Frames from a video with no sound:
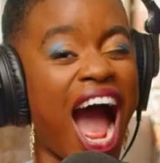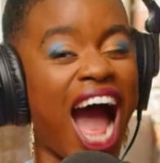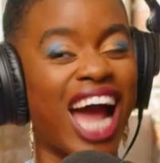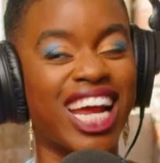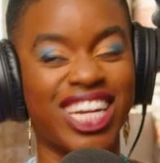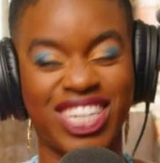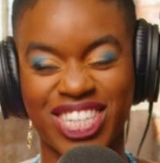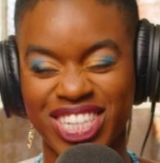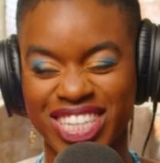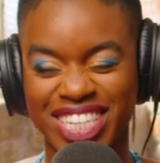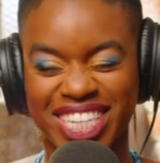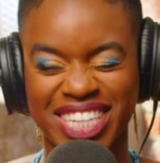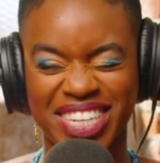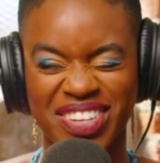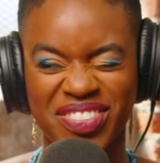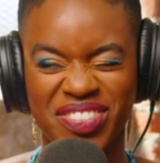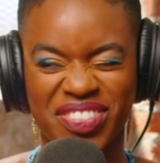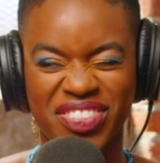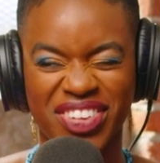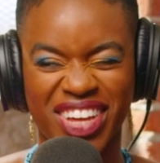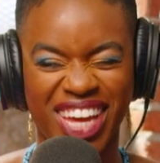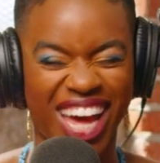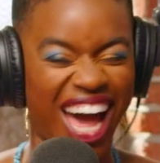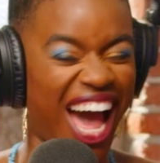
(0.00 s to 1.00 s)
I should leave.
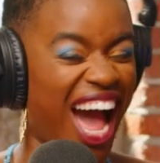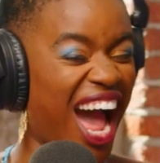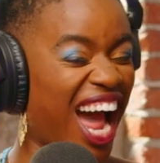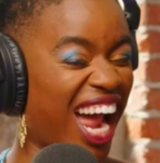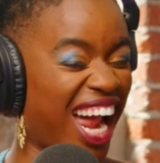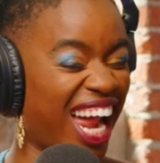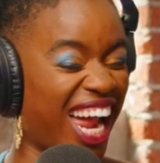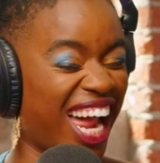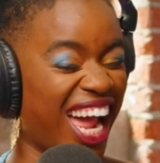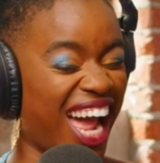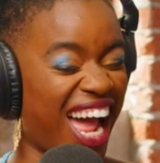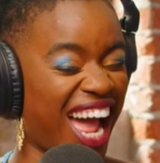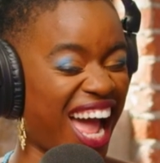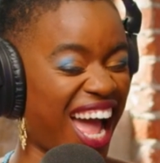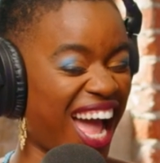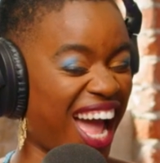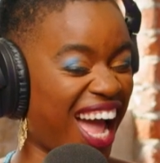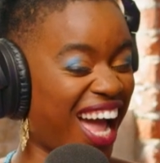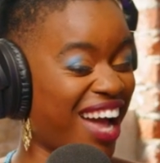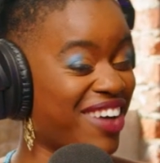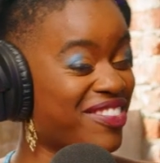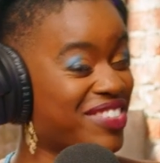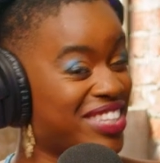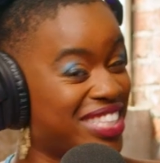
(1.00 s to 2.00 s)
I
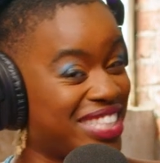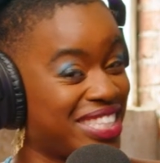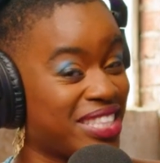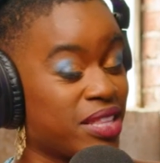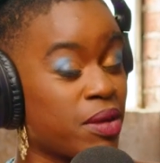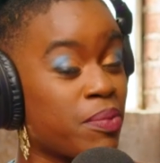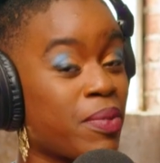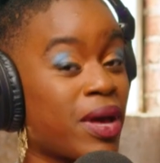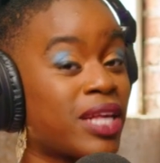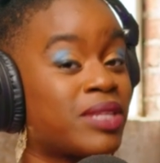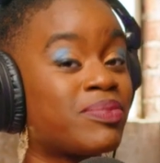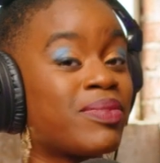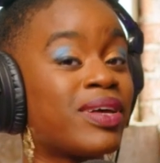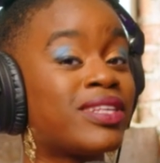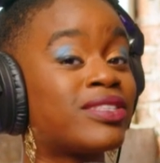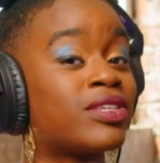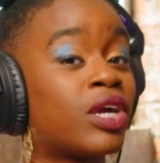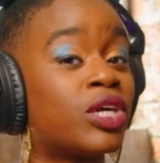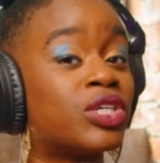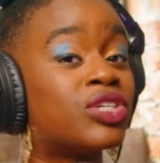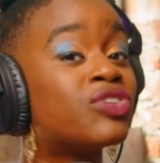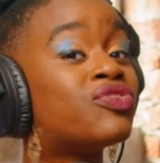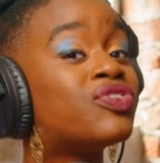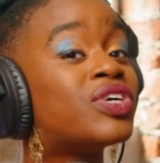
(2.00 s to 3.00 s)
haven't seen The Best Man
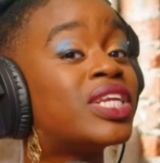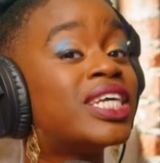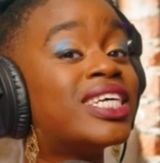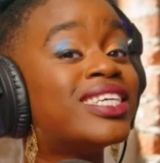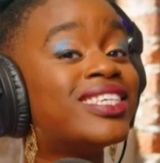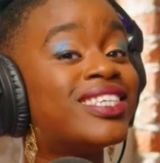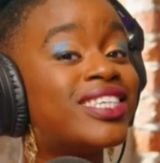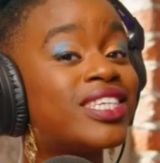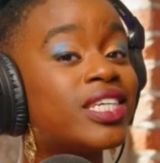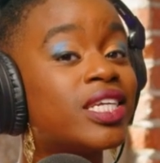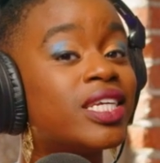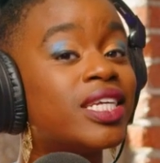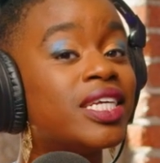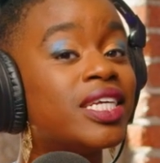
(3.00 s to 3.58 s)
start to finish.